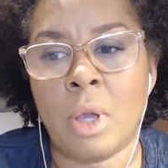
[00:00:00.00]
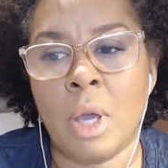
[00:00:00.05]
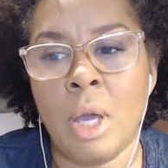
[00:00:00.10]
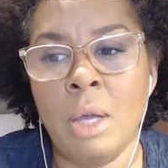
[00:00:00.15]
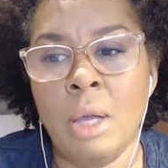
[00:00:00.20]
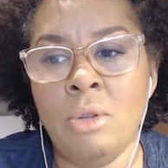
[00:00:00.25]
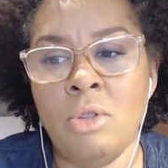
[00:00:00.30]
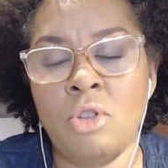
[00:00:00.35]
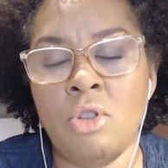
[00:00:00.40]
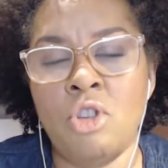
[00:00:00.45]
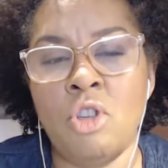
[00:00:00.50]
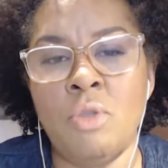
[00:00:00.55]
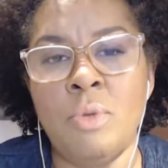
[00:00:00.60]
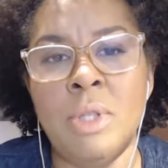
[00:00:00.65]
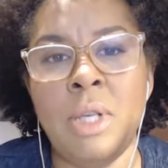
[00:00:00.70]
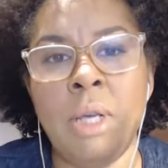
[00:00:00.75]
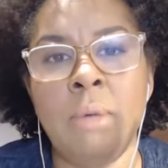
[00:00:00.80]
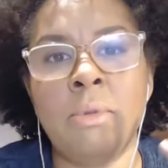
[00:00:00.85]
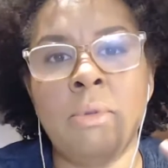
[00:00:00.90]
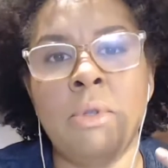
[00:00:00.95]
and so she
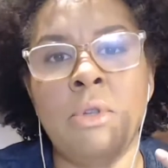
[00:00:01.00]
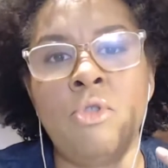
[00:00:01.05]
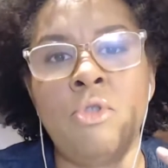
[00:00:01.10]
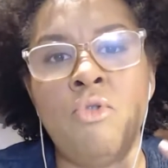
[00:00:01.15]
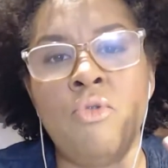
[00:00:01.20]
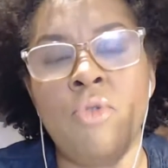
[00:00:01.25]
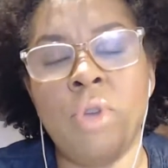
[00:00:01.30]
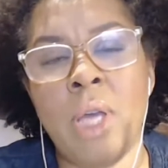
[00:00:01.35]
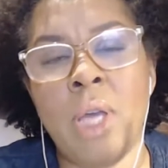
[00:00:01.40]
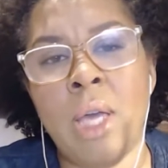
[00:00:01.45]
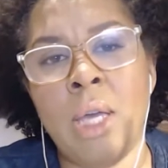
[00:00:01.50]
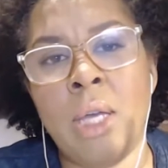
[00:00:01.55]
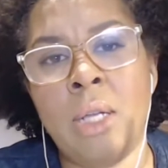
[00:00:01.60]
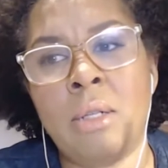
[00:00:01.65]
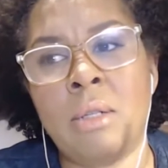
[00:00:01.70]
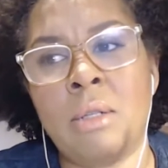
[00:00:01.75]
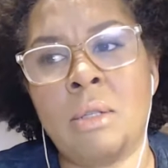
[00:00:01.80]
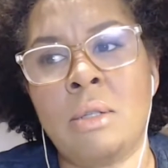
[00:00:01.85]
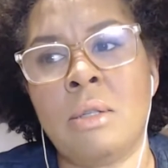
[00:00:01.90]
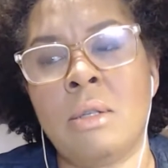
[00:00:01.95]
was able to
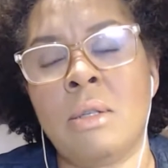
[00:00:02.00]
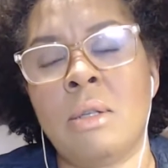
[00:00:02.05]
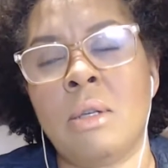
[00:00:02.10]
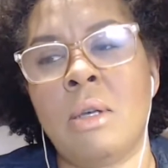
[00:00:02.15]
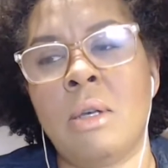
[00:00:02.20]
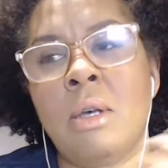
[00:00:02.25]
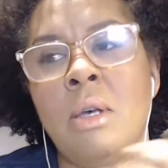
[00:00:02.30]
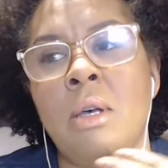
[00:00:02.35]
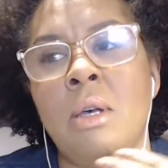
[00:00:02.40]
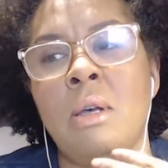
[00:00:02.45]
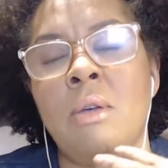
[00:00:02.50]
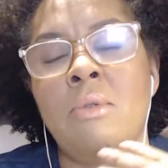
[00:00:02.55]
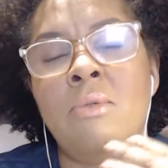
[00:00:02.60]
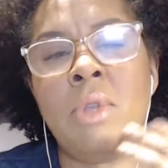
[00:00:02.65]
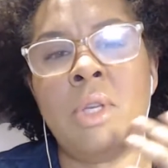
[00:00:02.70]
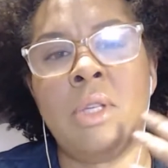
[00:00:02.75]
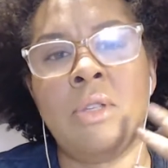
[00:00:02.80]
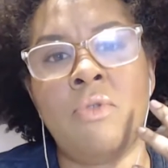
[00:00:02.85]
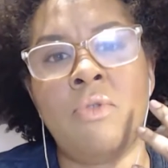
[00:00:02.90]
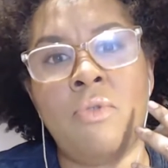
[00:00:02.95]
create
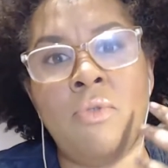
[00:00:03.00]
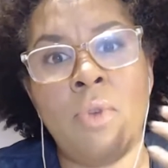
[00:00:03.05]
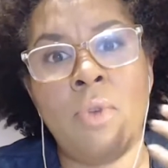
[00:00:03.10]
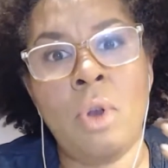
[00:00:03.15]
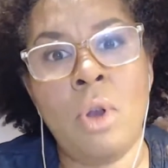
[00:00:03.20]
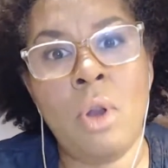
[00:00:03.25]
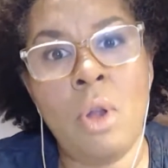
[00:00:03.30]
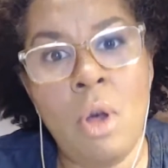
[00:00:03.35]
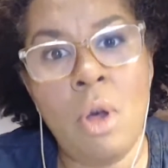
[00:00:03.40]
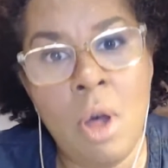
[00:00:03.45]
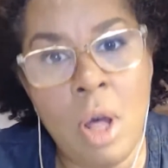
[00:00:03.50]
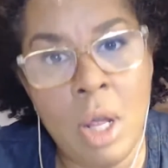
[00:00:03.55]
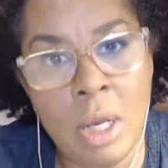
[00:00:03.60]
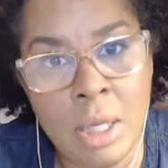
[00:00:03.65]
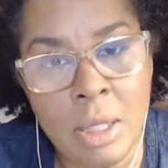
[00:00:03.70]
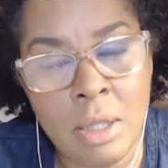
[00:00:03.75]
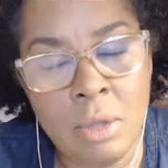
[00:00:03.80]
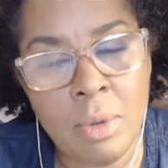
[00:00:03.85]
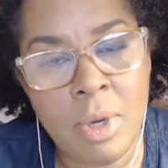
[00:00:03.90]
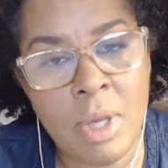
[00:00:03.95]
these
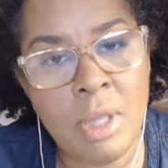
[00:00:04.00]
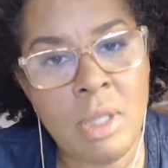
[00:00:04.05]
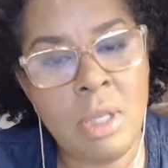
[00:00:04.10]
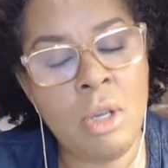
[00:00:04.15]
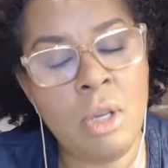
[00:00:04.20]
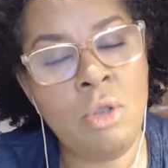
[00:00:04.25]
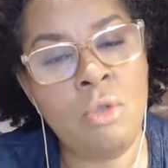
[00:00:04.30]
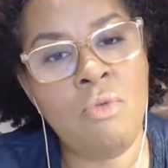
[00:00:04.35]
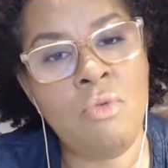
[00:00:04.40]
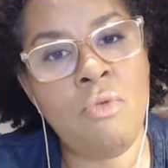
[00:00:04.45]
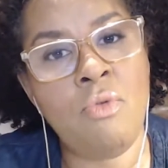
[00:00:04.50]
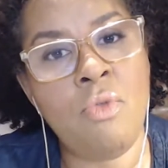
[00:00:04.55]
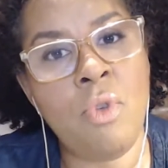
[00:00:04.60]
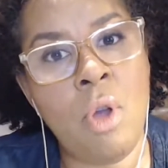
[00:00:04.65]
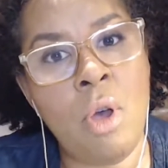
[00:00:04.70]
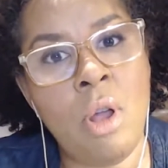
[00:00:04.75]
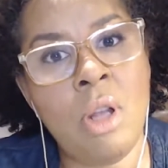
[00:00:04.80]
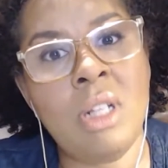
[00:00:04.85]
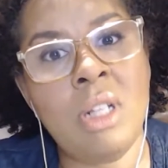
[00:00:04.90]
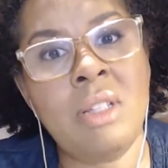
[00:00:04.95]
flawless, when I tell you
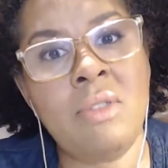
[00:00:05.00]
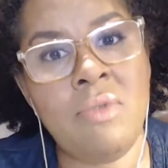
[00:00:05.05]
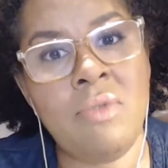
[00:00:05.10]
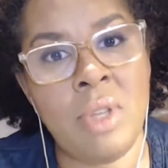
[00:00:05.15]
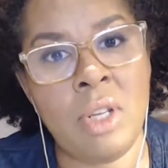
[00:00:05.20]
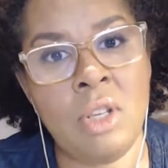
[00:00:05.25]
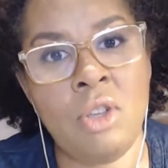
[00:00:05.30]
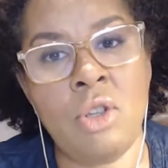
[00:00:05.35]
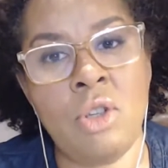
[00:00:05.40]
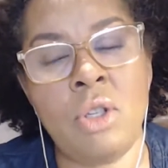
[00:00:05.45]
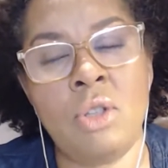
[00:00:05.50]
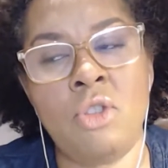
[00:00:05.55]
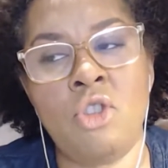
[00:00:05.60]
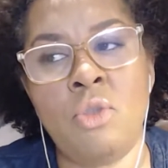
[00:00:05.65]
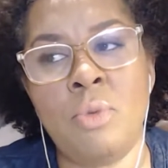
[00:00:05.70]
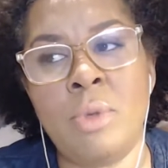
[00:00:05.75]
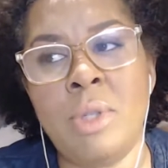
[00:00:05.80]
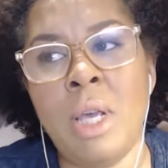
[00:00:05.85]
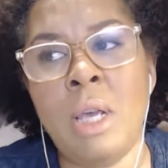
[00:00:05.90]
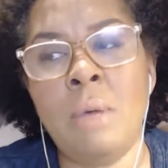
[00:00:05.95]
flawless finishes,
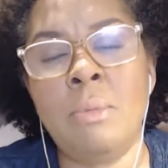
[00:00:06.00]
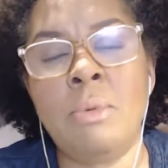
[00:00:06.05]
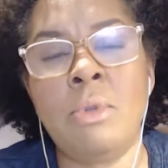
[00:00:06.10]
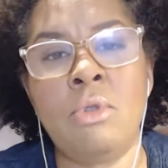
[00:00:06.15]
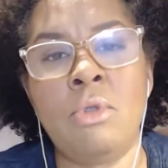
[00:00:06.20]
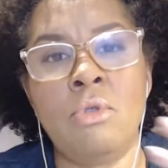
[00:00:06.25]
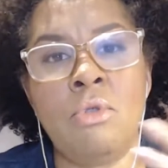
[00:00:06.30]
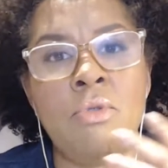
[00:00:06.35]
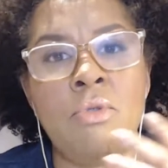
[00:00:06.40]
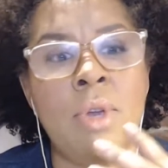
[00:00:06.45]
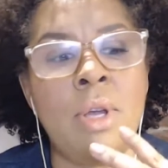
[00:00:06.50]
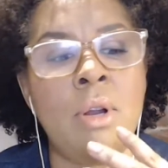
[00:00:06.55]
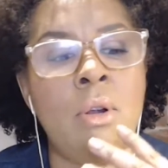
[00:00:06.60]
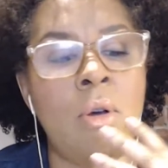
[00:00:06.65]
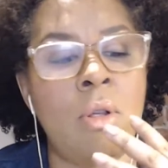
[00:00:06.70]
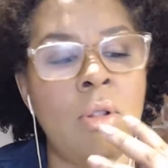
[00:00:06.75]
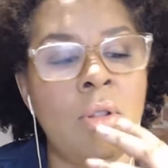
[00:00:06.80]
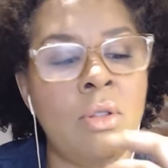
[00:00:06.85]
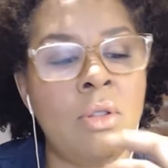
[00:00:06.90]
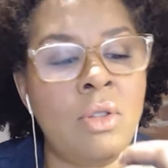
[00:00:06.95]
she was able to create
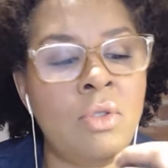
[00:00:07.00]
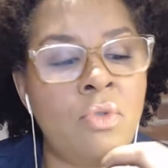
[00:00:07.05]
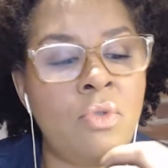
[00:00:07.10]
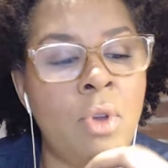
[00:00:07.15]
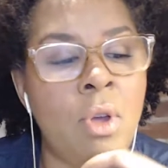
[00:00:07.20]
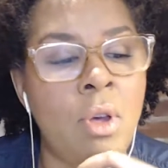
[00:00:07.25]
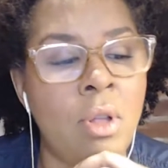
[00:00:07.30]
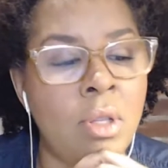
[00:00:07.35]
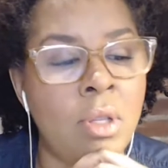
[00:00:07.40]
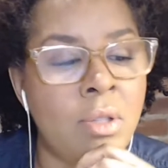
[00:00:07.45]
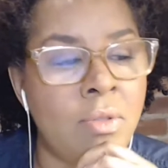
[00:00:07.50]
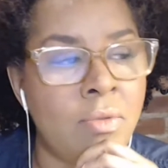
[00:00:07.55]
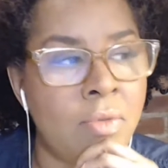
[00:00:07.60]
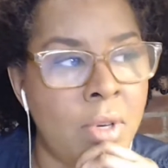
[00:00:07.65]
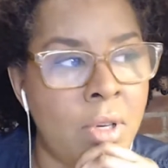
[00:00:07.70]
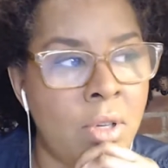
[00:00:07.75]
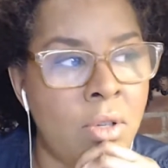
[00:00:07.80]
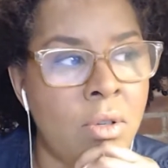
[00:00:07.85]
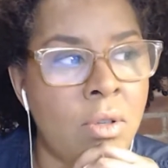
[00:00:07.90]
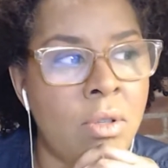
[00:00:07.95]
all these flawless
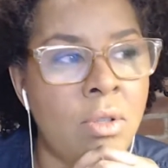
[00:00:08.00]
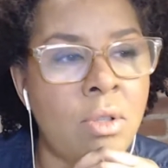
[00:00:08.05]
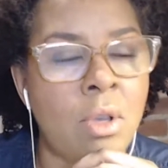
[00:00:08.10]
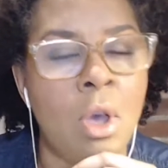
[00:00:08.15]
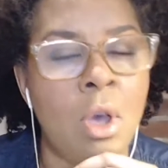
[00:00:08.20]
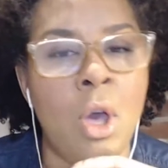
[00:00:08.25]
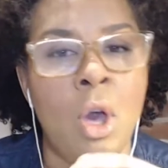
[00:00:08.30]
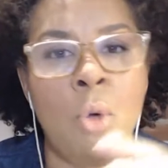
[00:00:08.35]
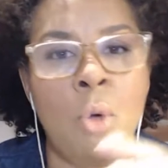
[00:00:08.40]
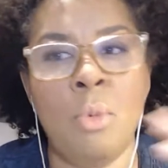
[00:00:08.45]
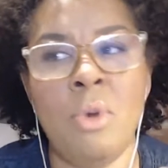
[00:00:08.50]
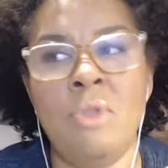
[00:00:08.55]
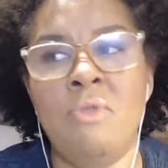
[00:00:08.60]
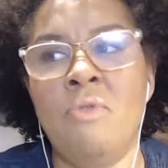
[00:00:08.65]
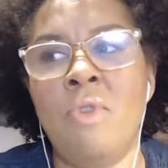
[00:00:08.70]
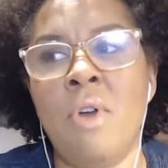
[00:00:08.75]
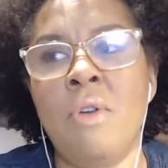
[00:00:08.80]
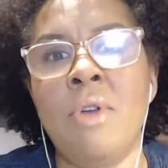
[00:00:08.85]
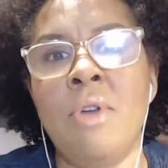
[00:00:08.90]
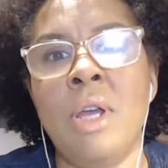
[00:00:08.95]
finishes with
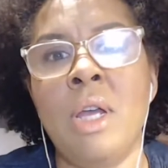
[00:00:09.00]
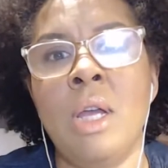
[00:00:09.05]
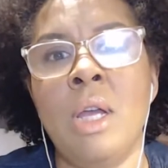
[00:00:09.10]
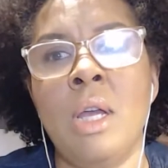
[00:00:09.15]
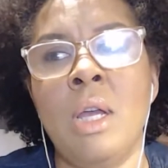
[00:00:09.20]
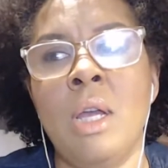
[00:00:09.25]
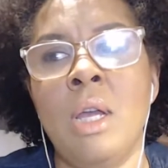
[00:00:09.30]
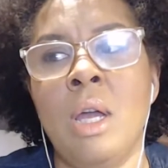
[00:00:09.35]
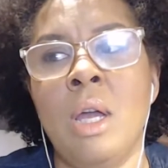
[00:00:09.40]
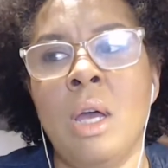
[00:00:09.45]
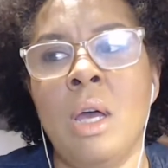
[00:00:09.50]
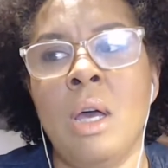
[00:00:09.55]
very